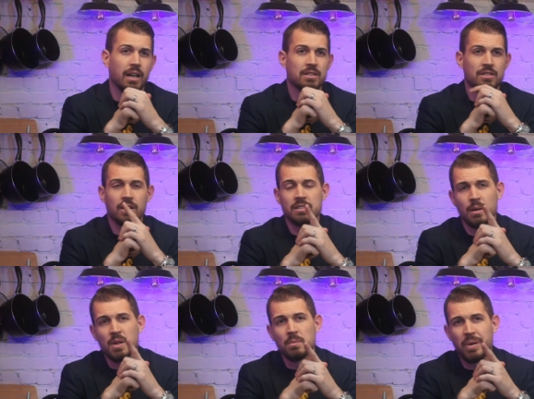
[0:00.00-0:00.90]
As long as
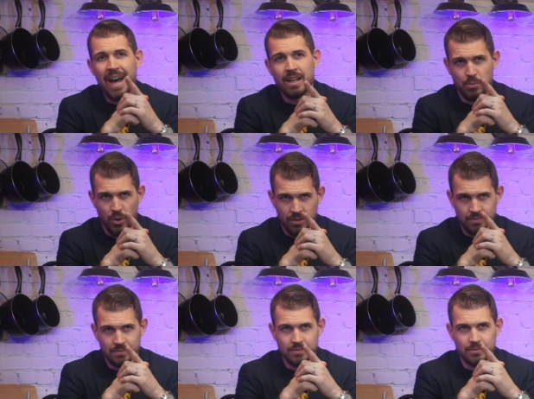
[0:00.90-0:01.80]
I'm compatible,
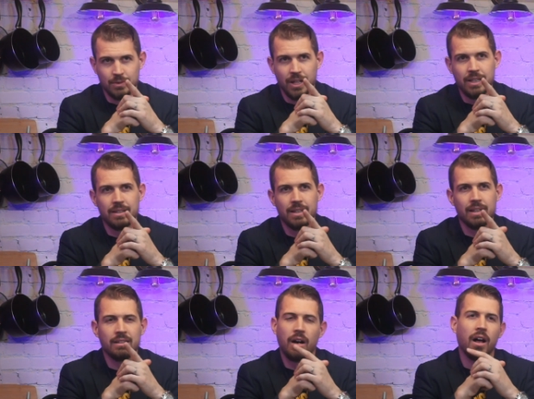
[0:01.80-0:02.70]
right,
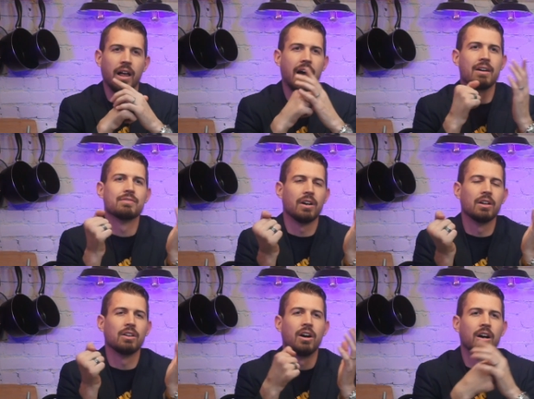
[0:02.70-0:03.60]
then I'll have a
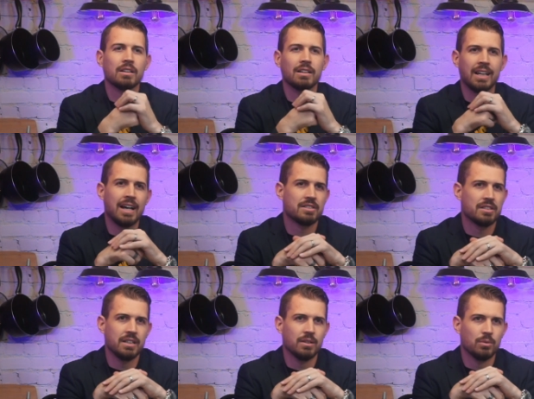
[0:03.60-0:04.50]

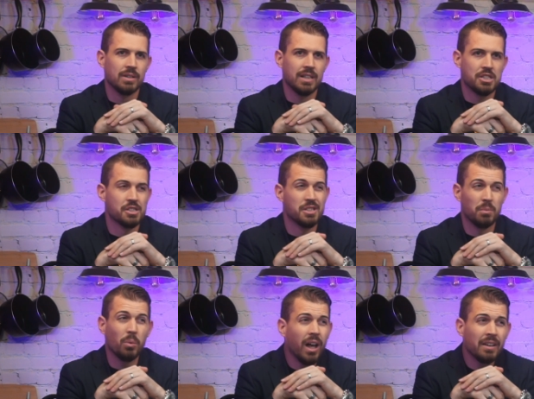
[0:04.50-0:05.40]
long-lasting relationship.
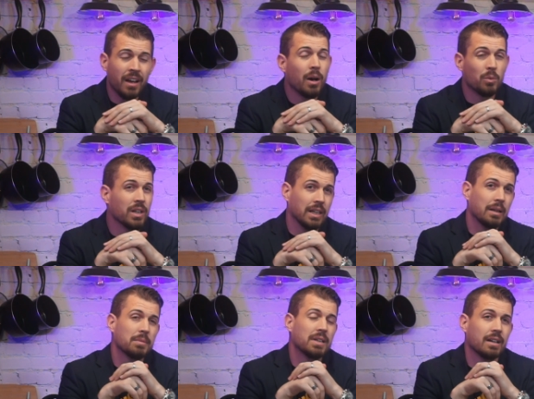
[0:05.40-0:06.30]
Well, not really,
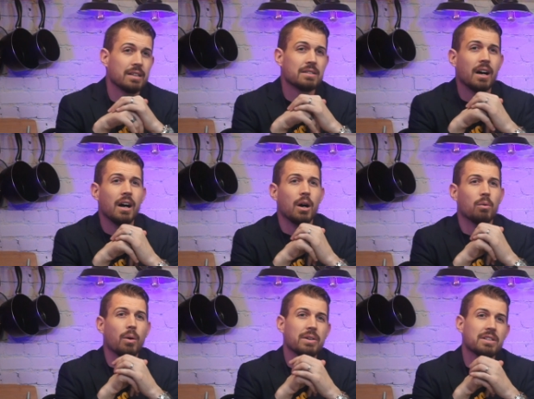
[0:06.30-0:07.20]
because
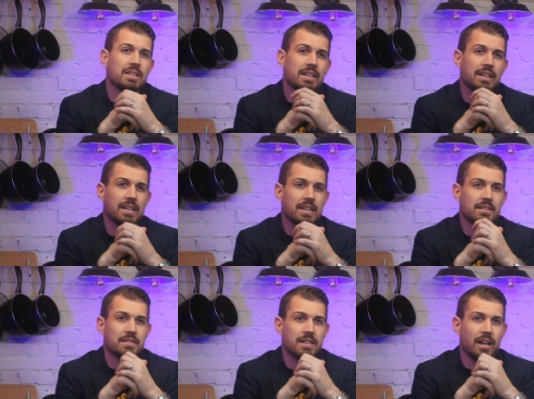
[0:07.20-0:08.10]
what we see
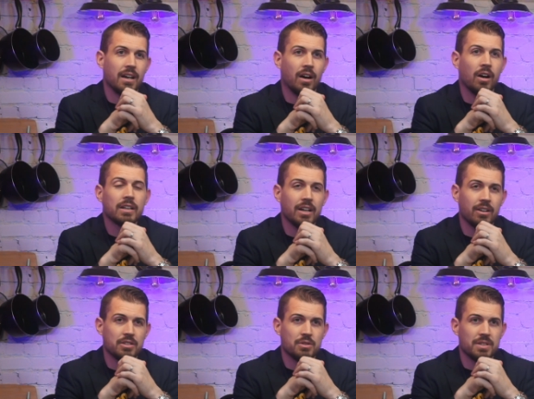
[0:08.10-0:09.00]
is that our
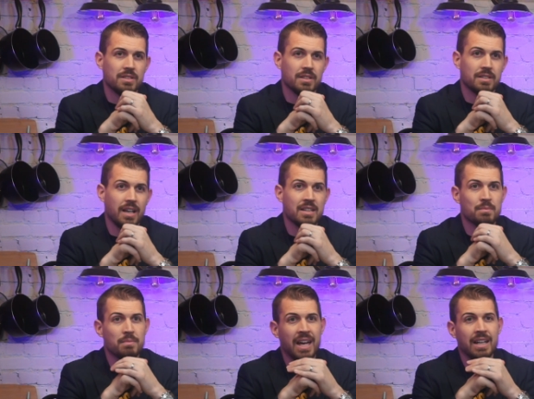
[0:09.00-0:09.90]
characteristics as
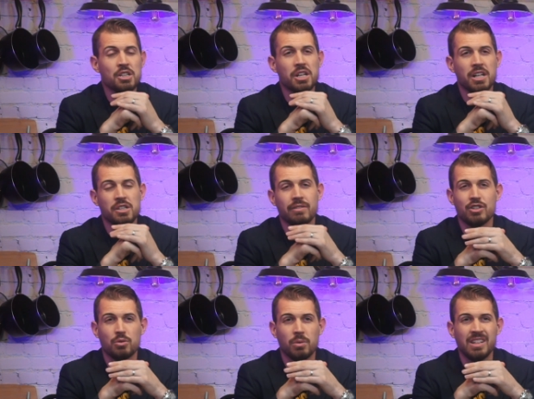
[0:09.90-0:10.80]
men change every
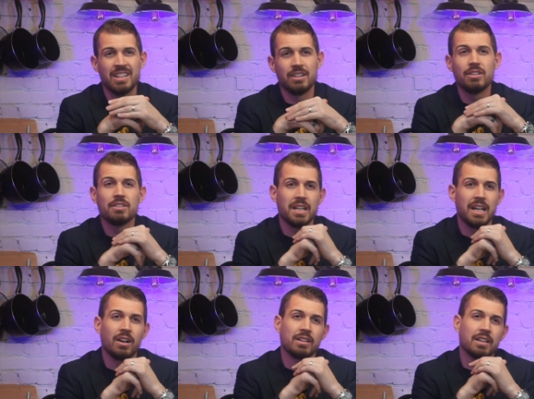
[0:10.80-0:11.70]
20 years
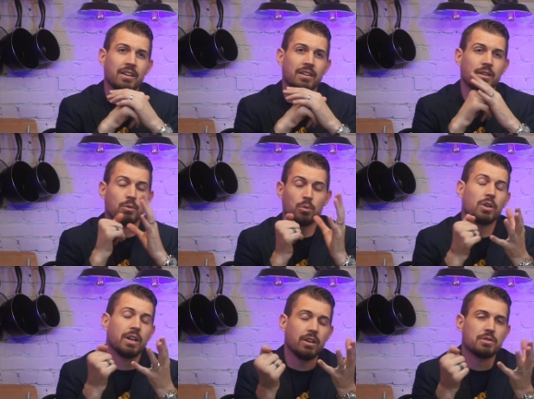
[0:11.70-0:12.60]
and our
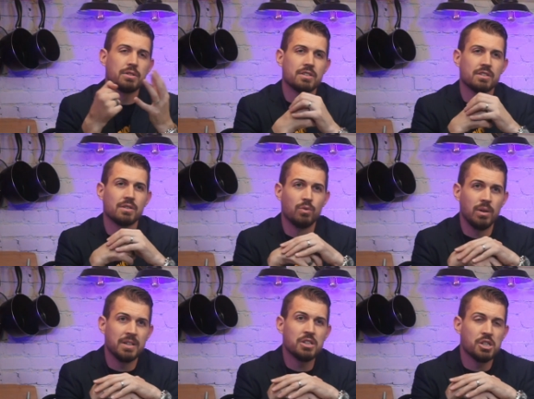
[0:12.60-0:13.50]
characteristics of
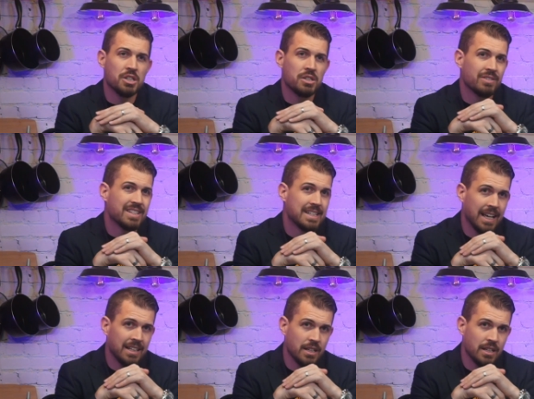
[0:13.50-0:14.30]
women change every 10